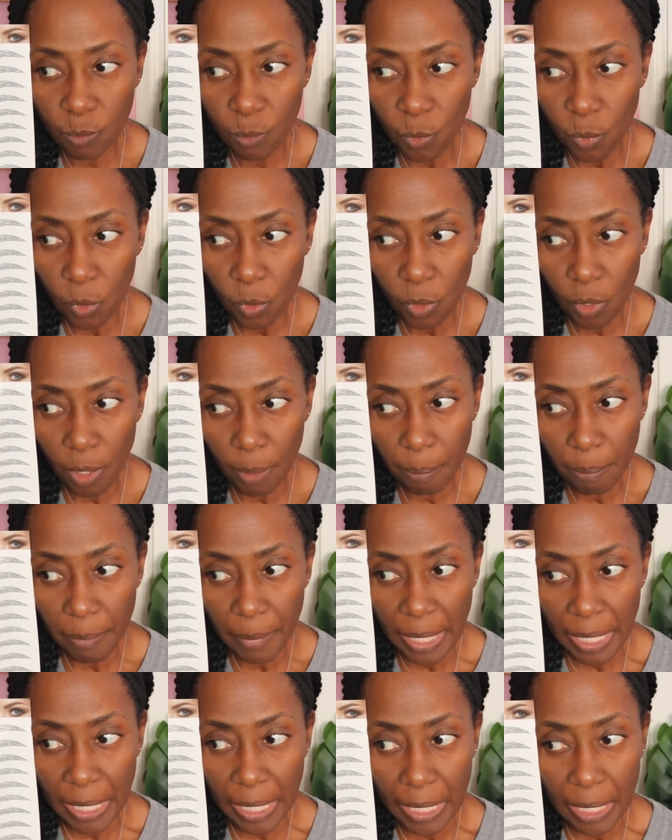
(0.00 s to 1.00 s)
more
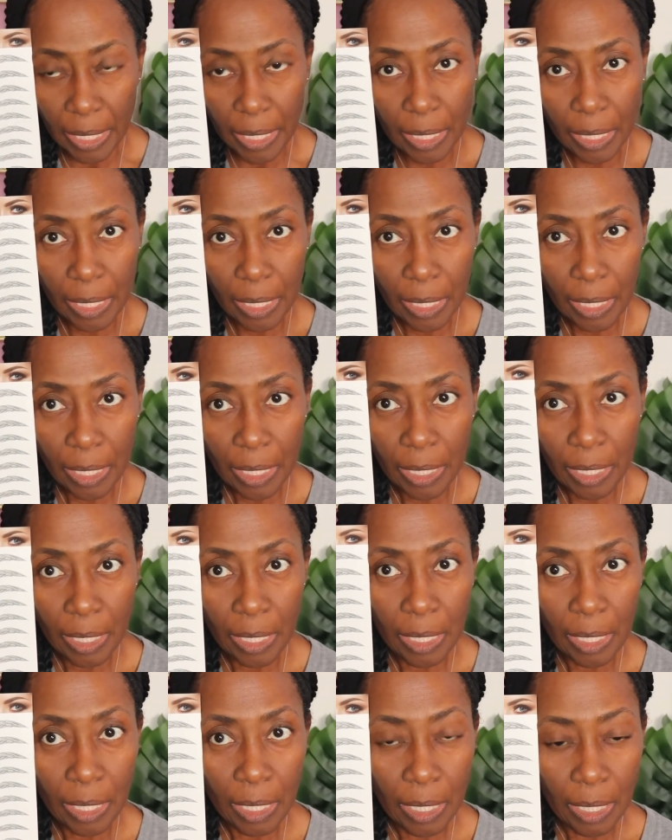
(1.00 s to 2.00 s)
me.
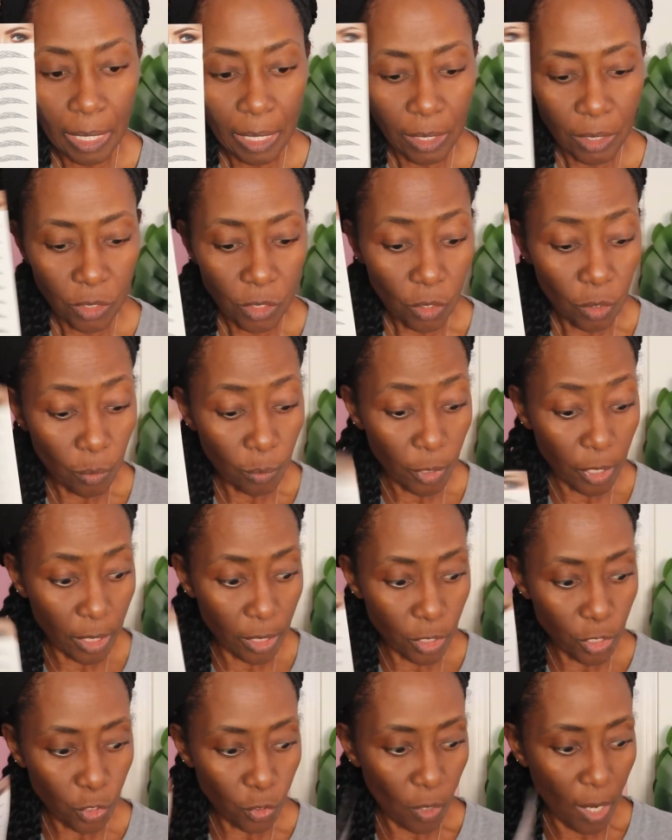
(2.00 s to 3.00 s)
So I'm
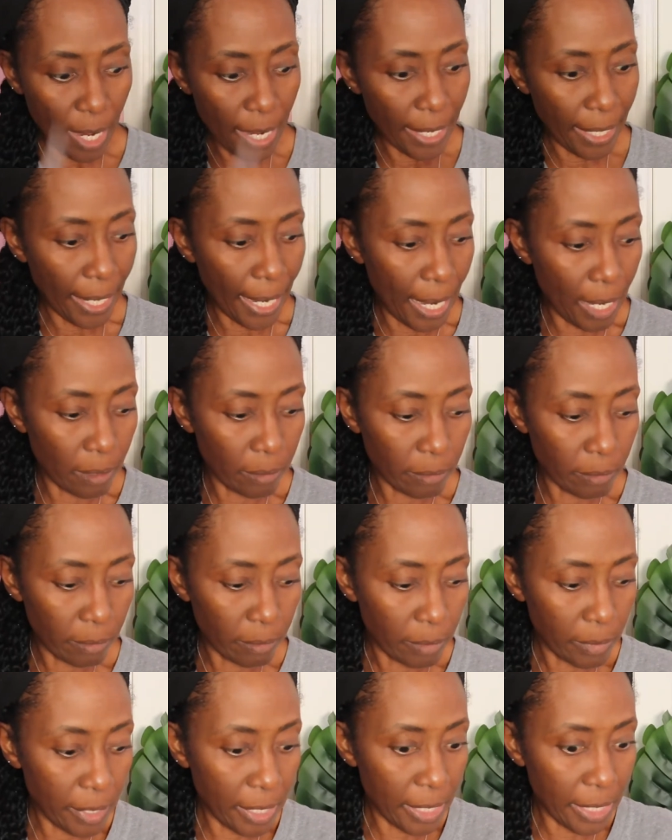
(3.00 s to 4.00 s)
gonna try it out
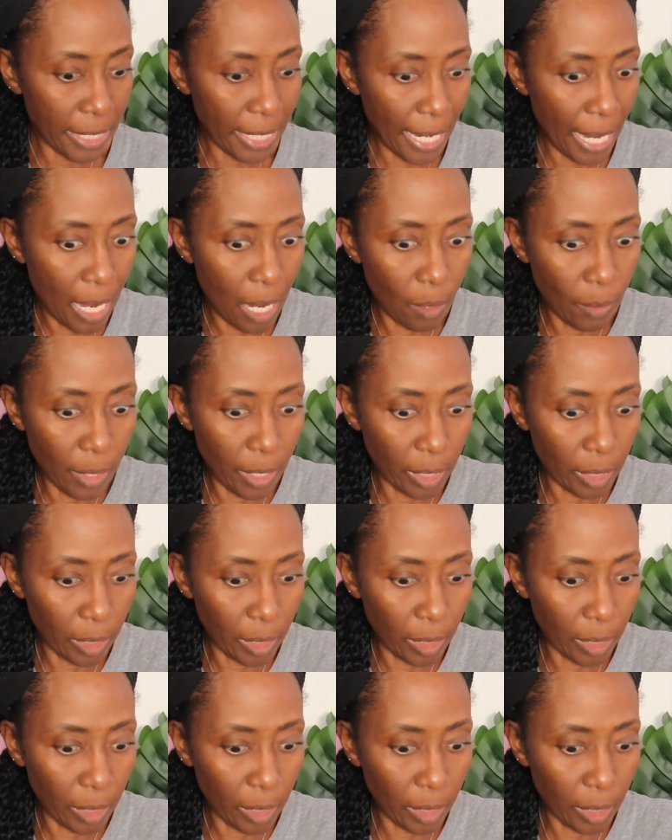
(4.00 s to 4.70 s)
and see how it